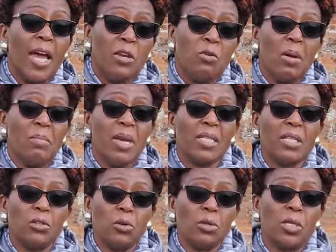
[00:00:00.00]
I know I
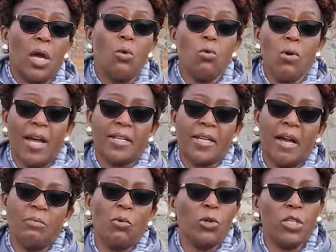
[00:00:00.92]
met a doctor who had
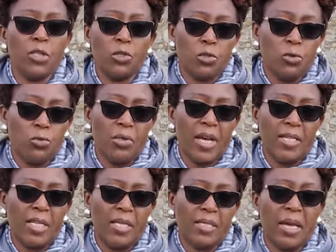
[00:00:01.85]
come only to do
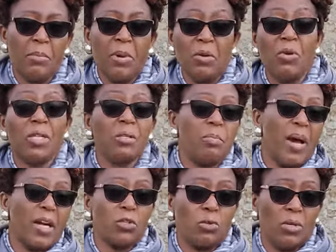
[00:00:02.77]
that exam and went
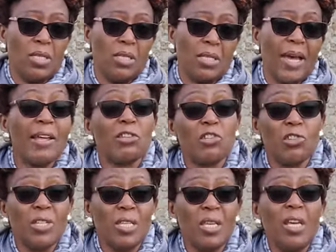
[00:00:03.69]
back to his
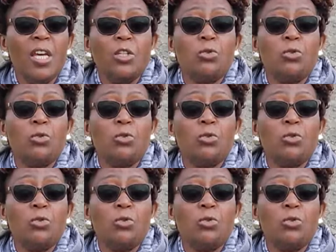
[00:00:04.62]
country